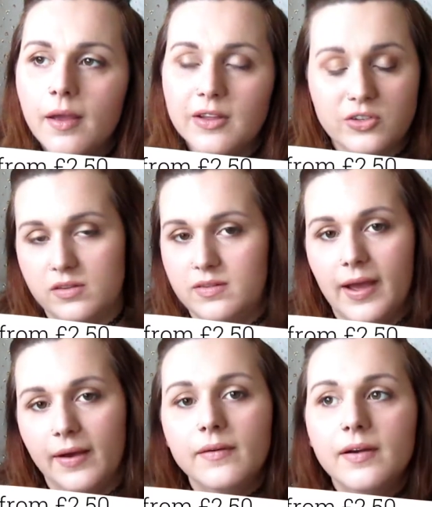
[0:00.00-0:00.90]
As you can
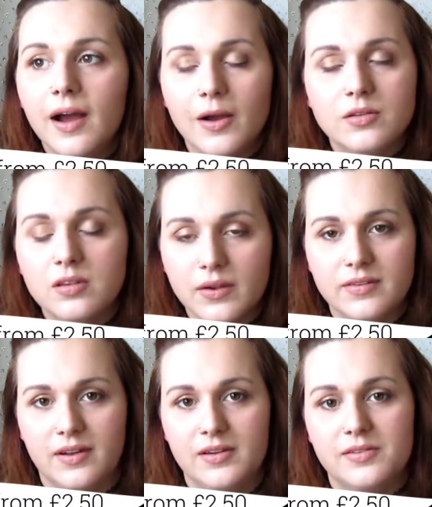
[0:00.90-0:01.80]
tell, I was so
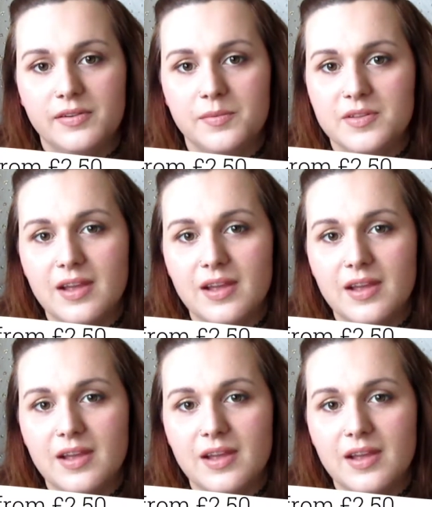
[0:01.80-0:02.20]
excited to film this.